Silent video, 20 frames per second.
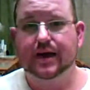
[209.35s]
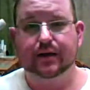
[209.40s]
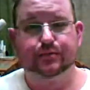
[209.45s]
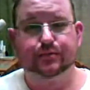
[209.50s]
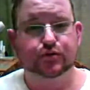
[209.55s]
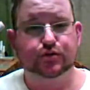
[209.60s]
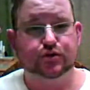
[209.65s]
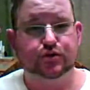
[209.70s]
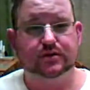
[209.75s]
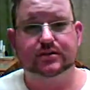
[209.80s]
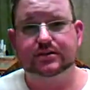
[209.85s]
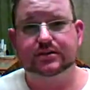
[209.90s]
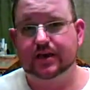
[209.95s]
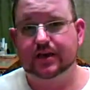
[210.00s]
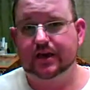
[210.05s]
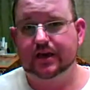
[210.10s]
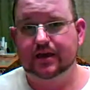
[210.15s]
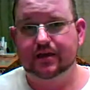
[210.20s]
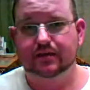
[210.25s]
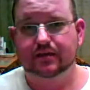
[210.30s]
I'm just
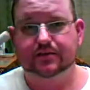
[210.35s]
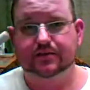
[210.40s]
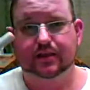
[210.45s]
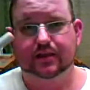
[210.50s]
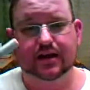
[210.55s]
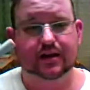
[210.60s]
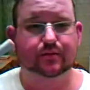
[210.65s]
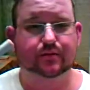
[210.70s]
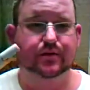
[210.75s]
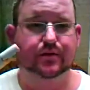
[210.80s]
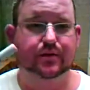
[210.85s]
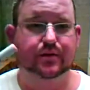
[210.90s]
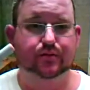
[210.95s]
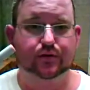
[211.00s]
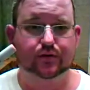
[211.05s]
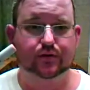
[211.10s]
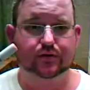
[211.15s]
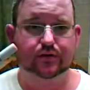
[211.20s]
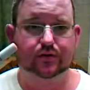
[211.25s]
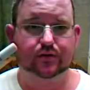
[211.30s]
saying, because a lot of
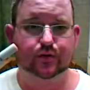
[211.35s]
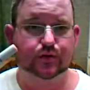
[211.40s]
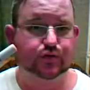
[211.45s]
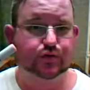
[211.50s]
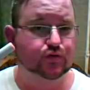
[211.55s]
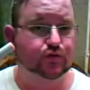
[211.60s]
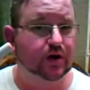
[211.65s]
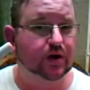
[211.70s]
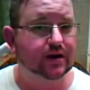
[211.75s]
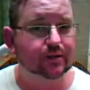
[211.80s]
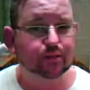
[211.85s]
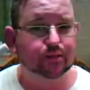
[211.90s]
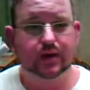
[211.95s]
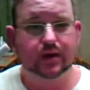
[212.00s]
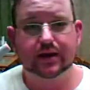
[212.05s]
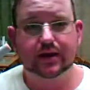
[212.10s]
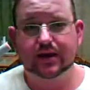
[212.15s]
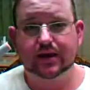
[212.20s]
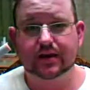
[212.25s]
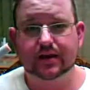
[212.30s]
people who are trying to
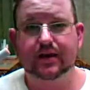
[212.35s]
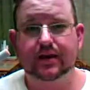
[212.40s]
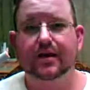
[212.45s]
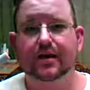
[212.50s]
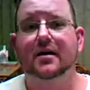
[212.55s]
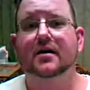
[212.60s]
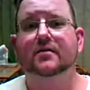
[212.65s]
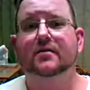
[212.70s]
break in,